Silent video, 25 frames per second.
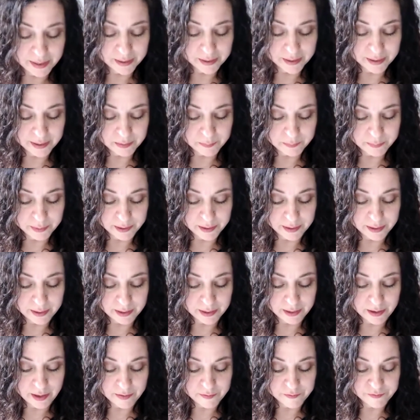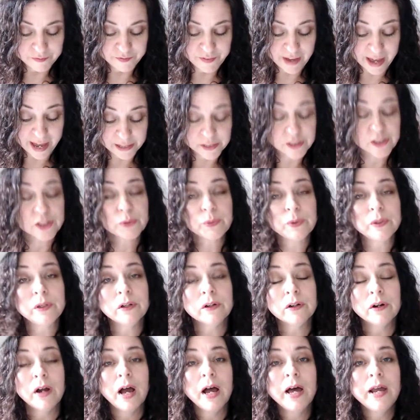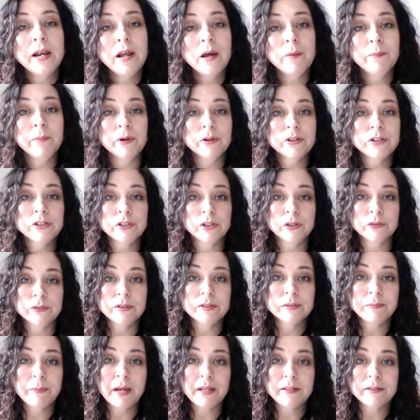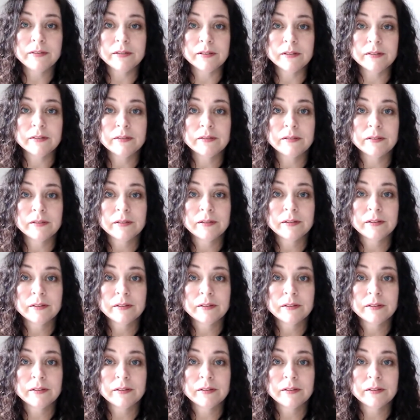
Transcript: It can be factual or unemotional responses.